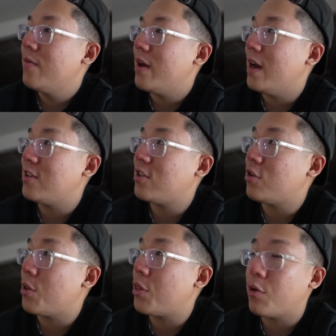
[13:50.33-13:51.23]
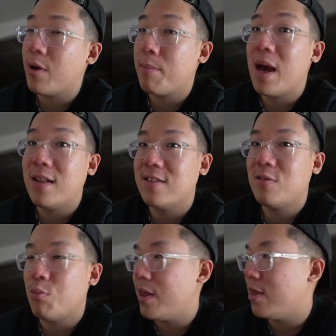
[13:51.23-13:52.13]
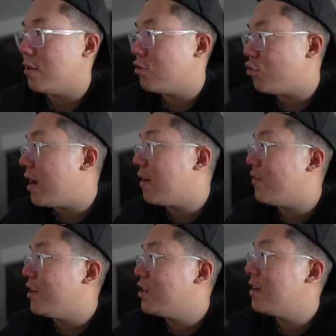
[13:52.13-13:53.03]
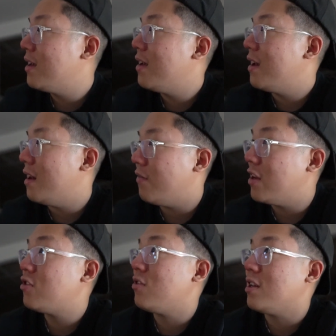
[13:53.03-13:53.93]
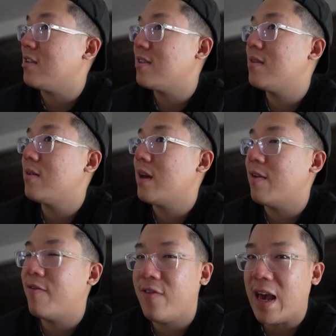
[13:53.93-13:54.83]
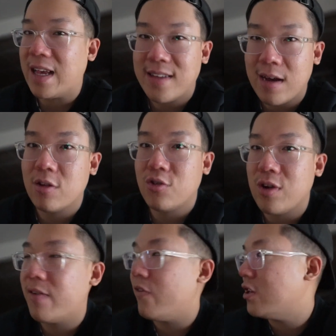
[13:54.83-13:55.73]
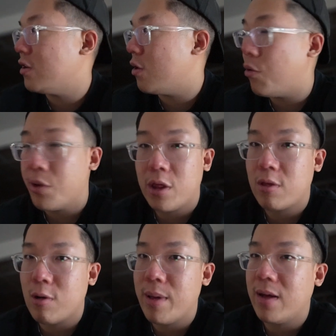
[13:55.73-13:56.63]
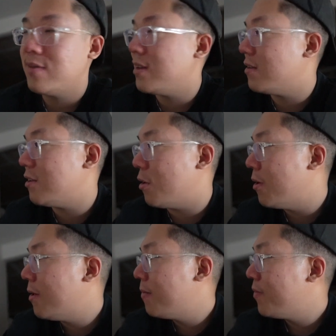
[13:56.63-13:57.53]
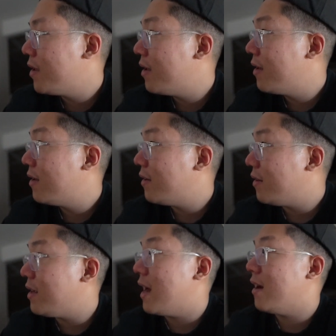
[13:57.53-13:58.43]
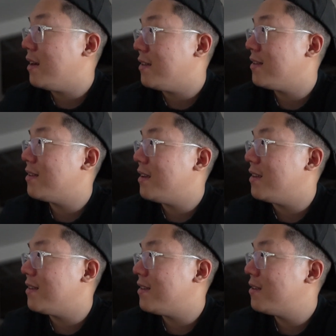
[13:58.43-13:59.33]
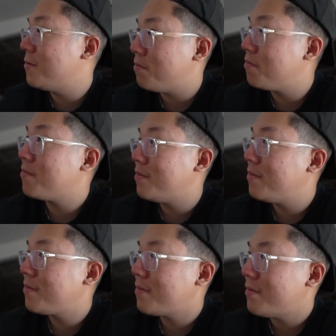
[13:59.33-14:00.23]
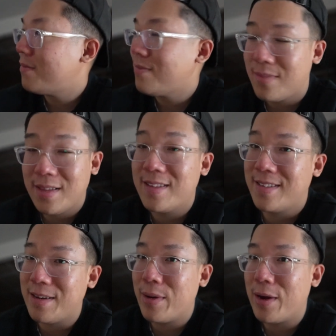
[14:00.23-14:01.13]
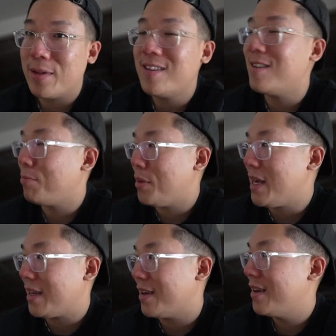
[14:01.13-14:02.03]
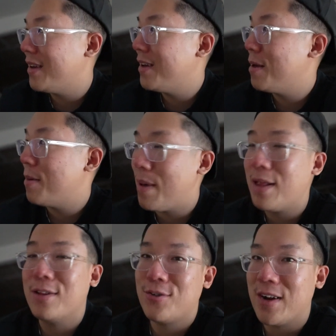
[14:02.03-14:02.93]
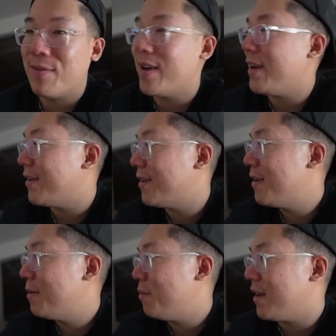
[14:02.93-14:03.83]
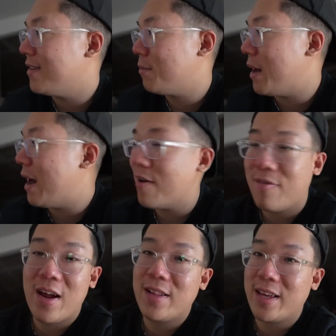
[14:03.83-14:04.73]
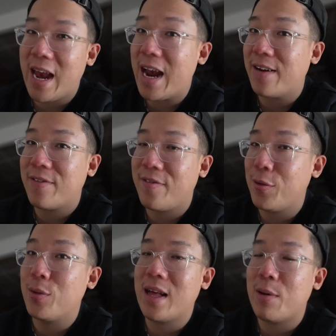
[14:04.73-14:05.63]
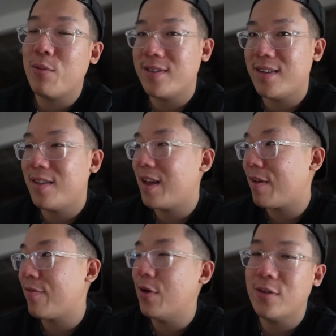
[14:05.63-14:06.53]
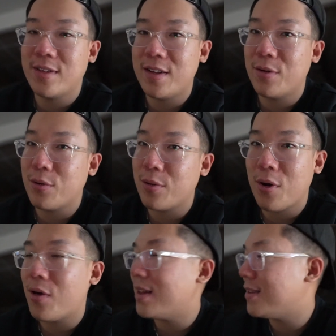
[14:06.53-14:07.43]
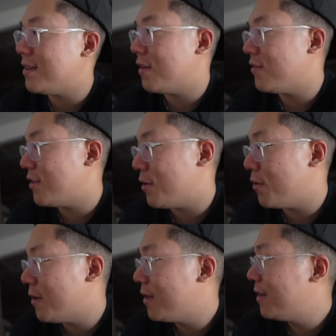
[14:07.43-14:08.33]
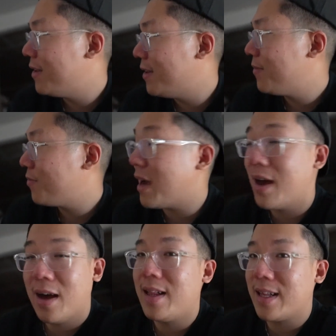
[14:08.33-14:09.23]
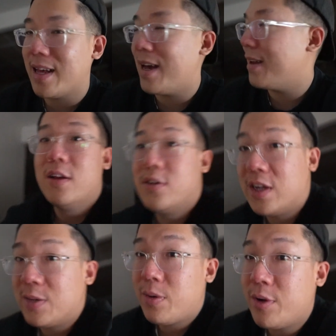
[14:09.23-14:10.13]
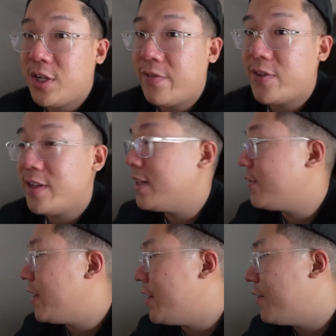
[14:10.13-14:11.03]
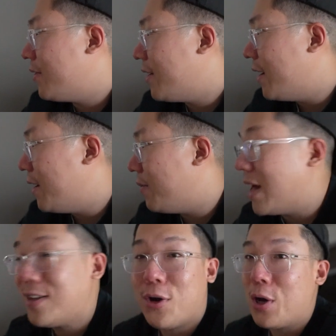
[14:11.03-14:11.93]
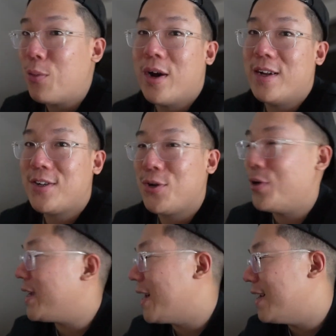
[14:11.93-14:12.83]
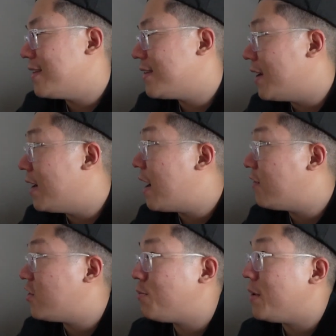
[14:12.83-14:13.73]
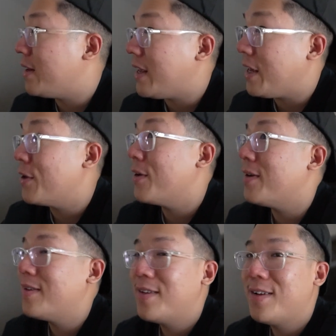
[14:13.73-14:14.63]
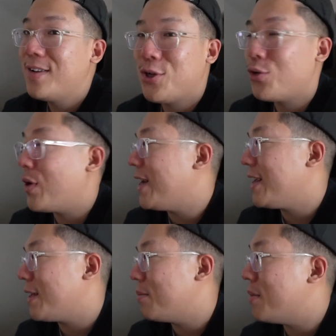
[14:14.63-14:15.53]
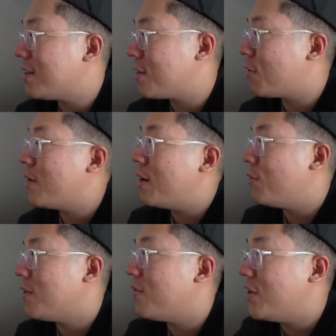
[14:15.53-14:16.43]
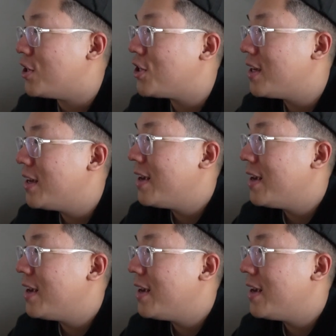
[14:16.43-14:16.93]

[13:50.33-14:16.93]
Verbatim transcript: I just start throwing pellets with the dried fish and eventually just kind of phase out the dried fish and only throw pellets in. So, yeah, it's it's this it right here. This is peak pellet training right here because the payara finally ate food that wasn't like frozen or all that stuff. So I like that. So that's pretty much it for today's video. Um, that's all I wanted to show you guys. Uh, I've just been here training and messing around with the fish.